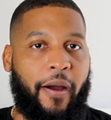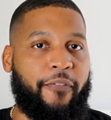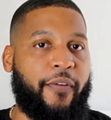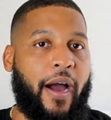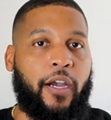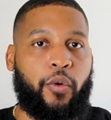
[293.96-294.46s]
by
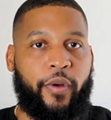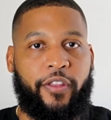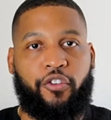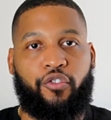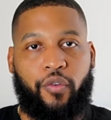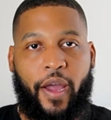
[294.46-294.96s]
following the
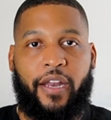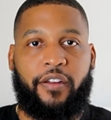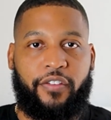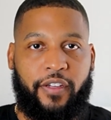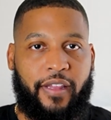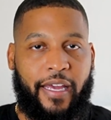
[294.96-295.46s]

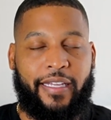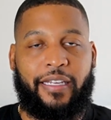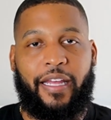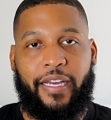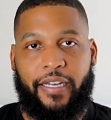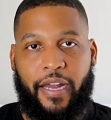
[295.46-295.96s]
strategy that he
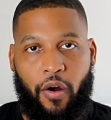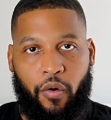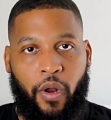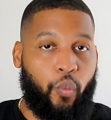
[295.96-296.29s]
laid out,